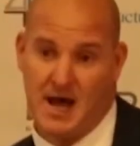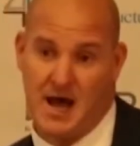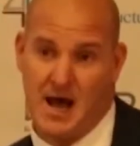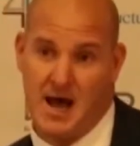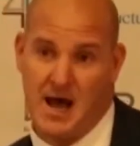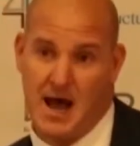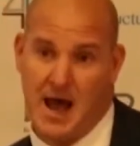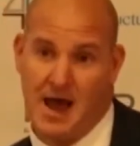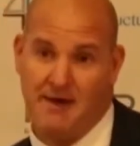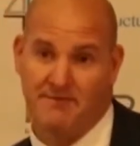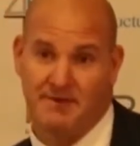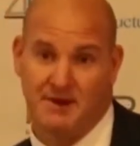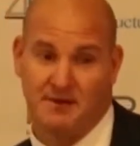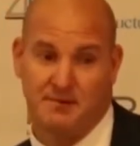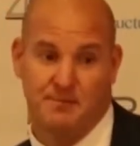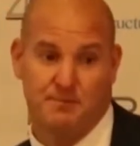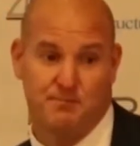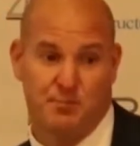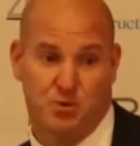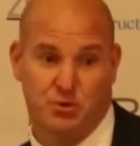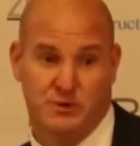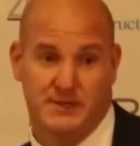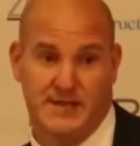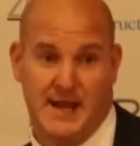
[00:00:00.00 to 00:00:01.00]
Having
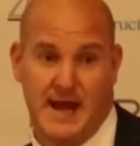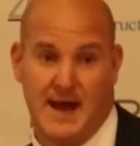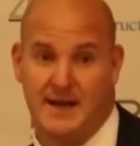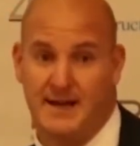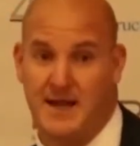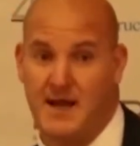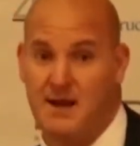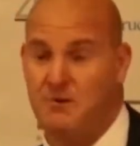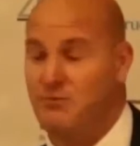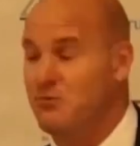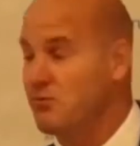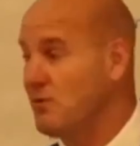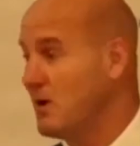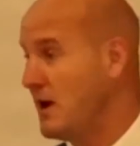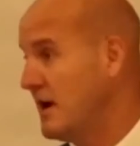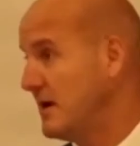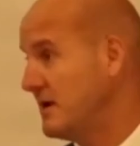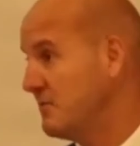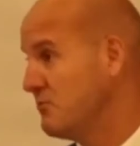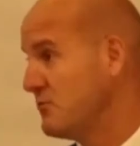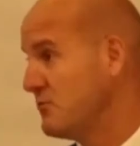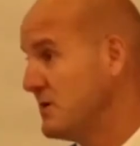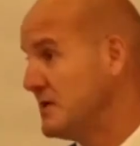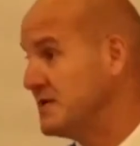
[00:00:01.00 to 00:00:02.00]
put down
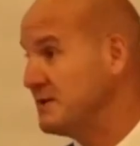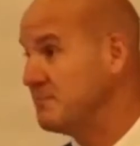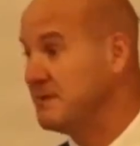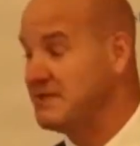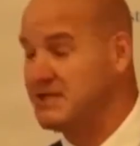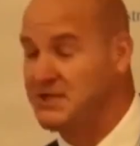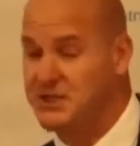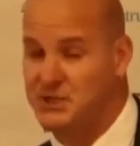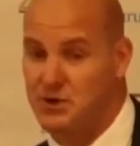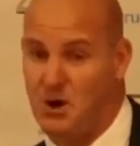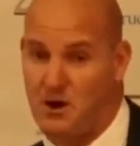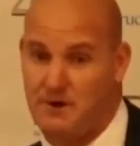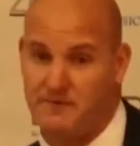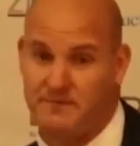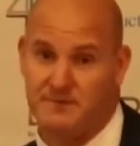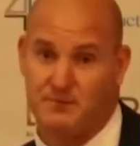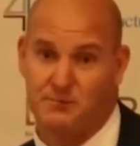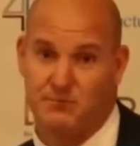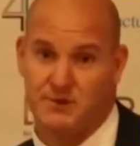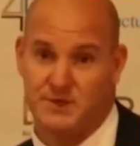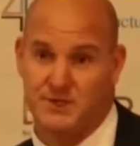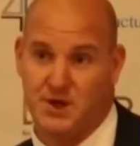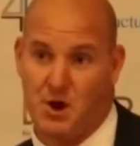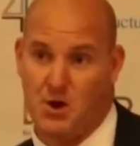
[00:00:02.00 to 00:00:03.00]
a reasonably soft
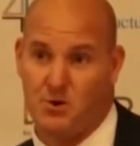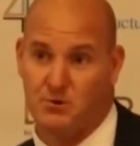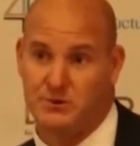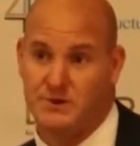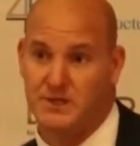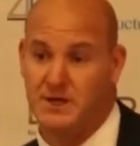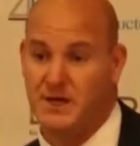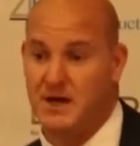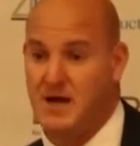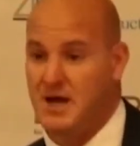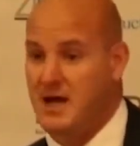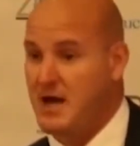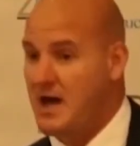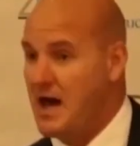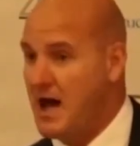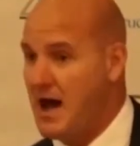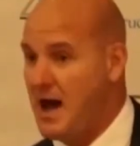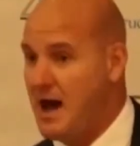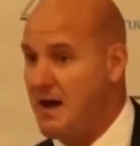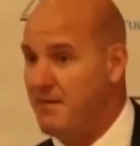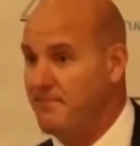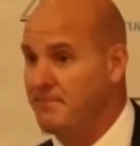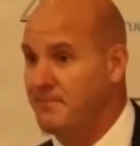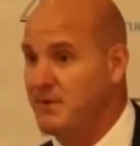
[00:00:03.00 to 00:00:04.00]
result,
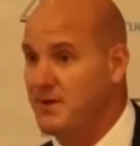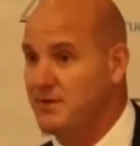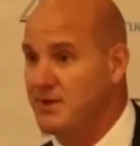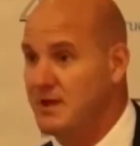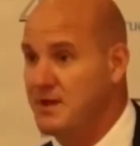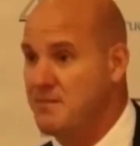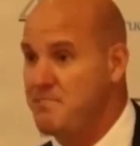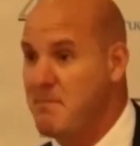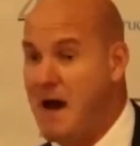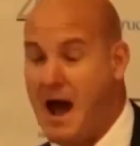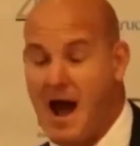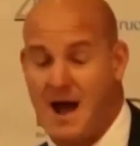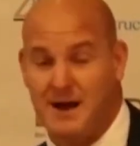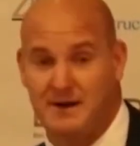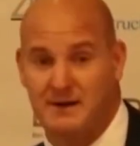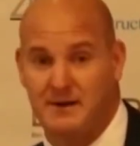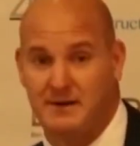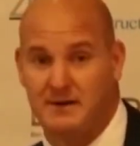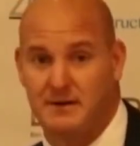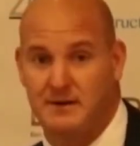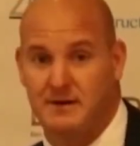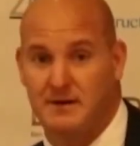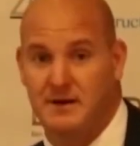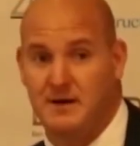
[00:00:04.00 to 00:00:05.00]
the
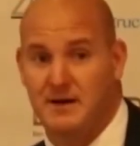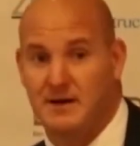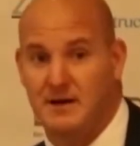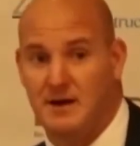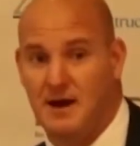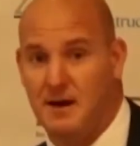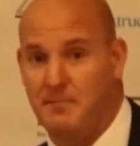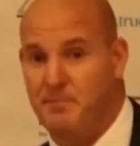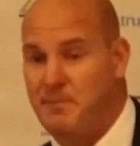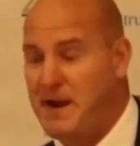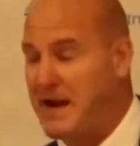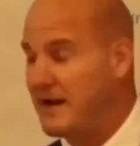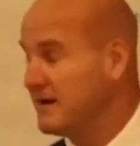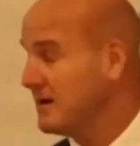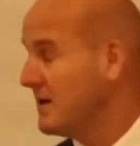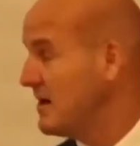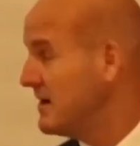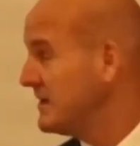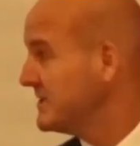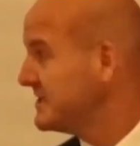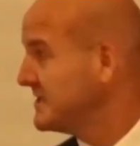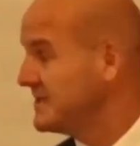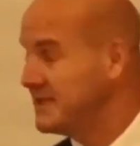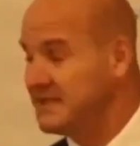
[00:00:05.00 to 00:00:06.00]
market
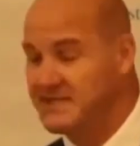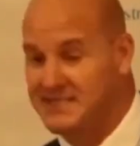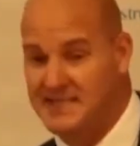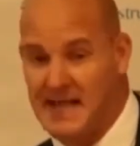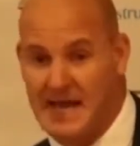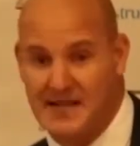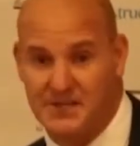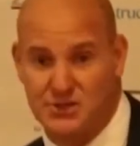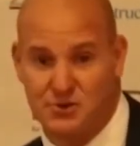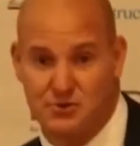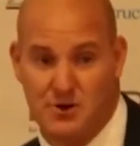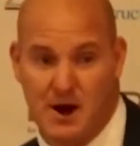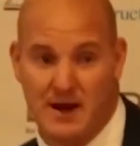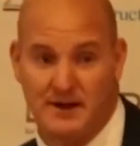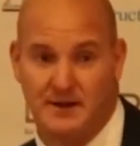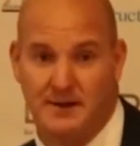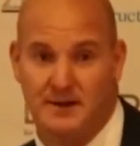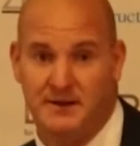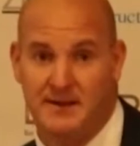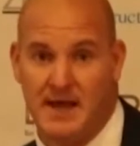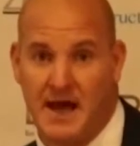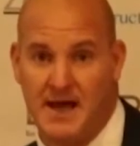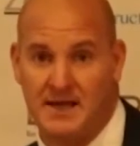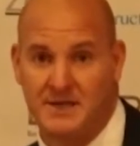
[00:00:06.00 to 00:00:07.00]
penalised and
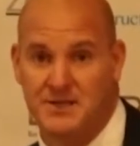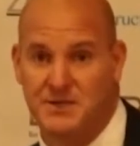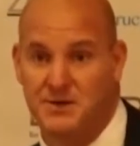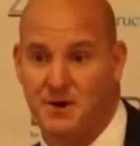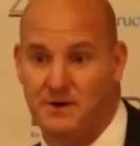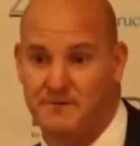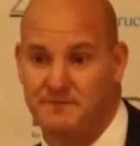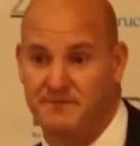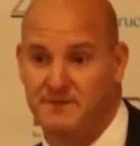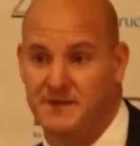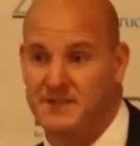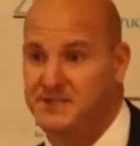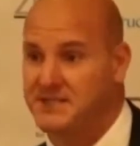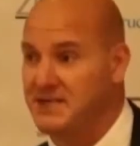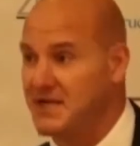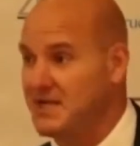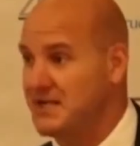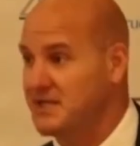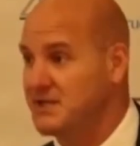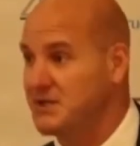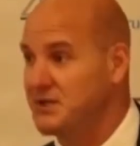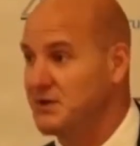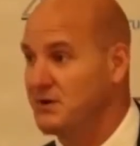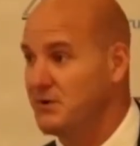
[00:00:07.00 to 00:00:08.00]
exaggerated that softness
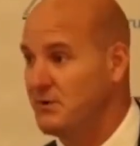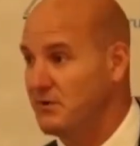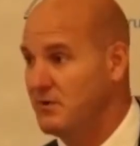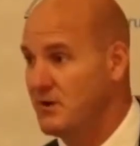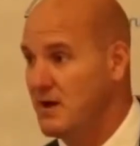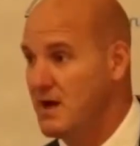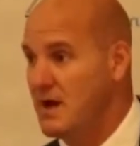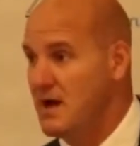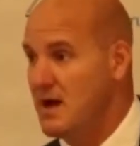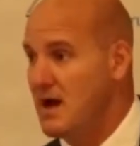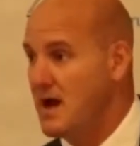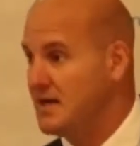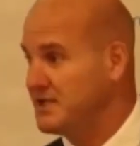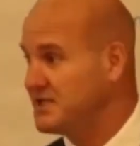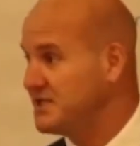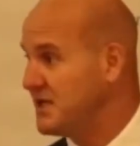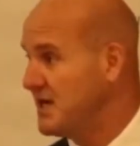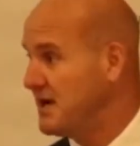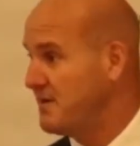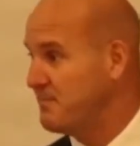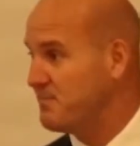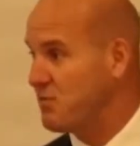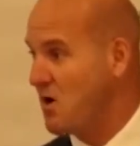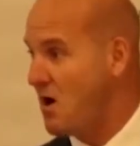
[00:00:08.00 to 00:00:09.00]
into a
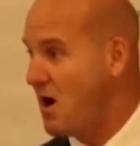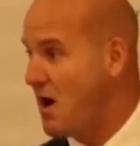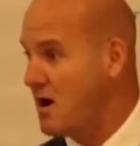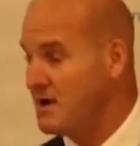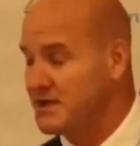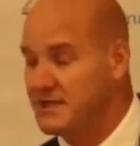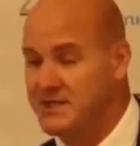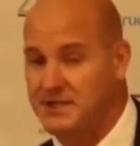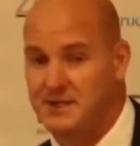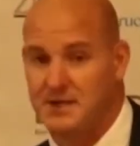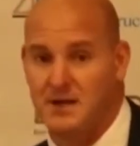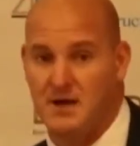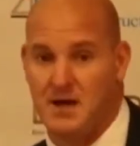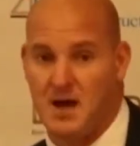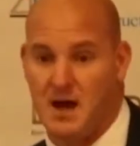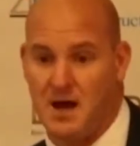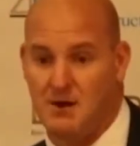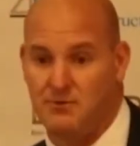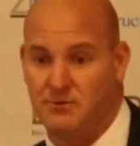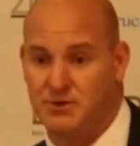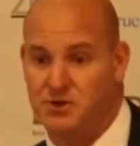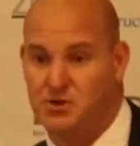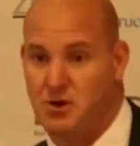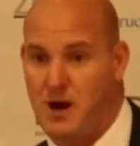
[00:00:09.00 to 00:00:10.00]
share price
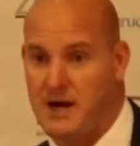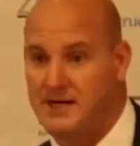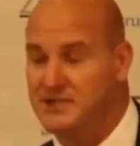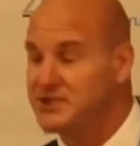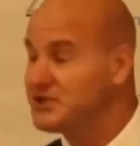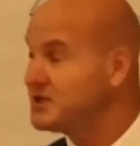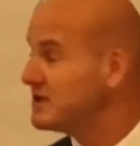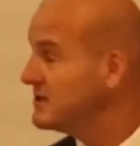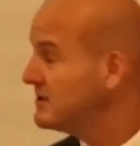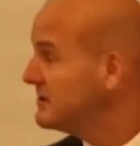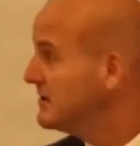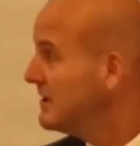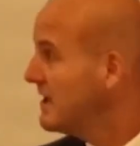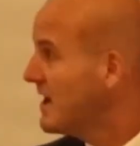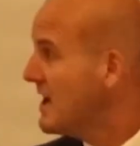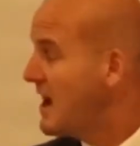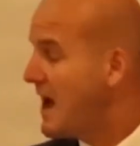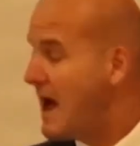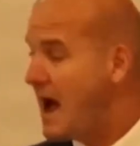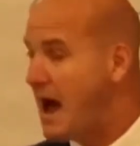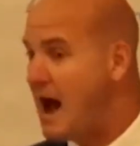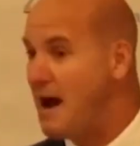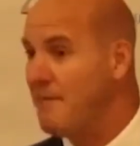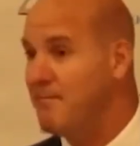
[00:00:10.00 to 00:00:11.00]
retraction.
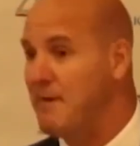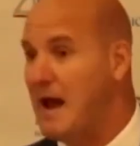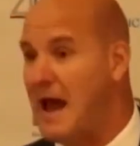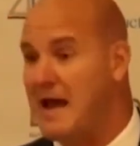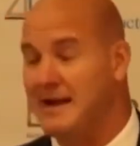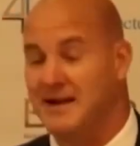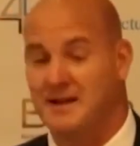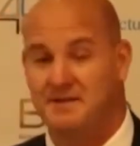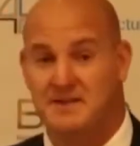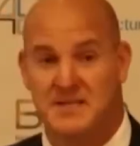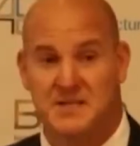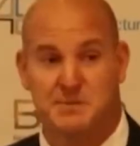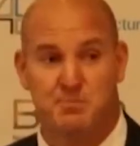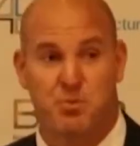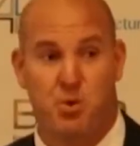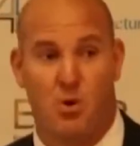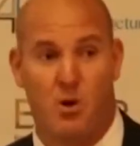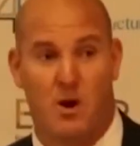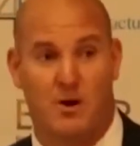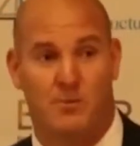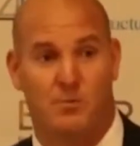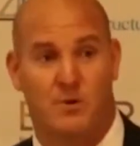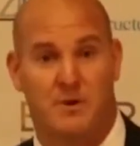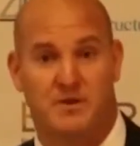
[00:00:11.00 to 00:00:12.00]
And at this
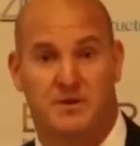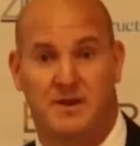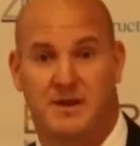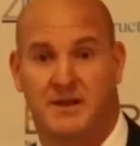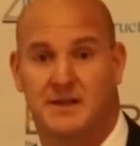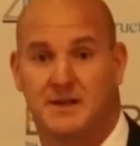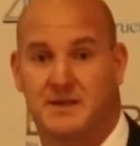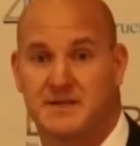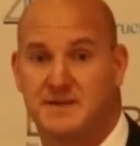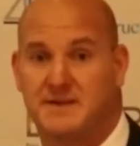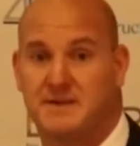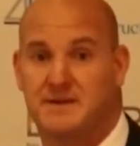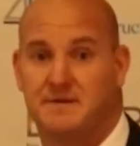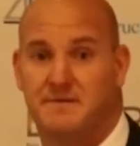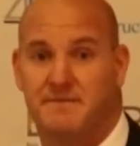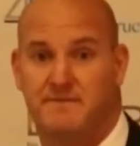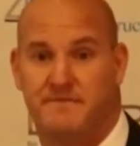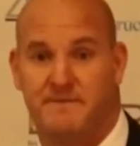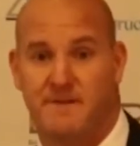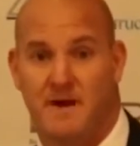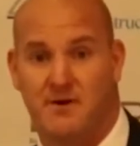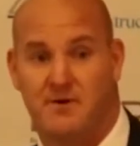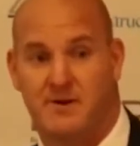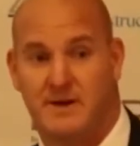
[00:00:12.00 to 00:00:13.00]
point, we think it's
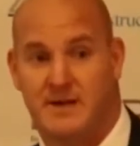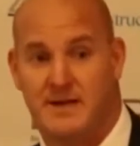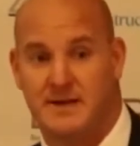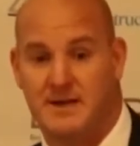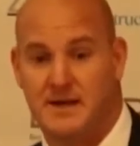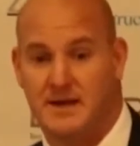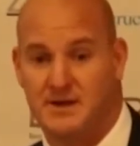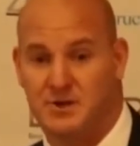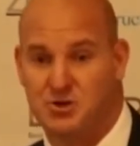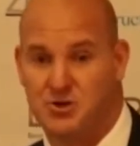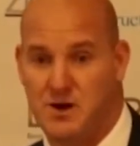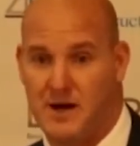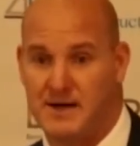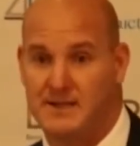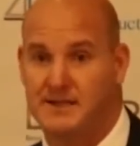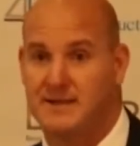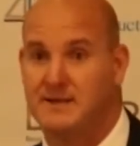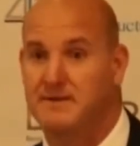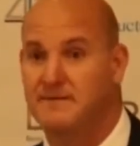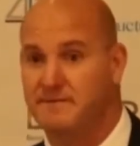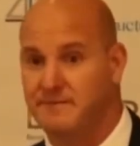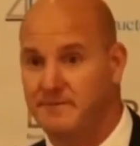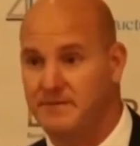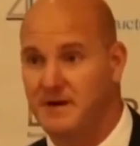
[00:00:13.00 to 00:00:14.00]
very
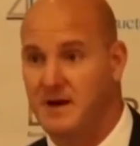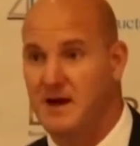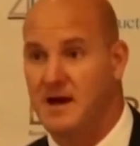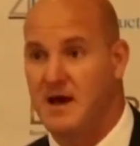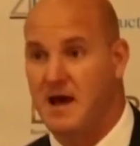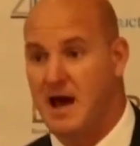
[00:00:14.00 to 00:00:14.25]
attractive.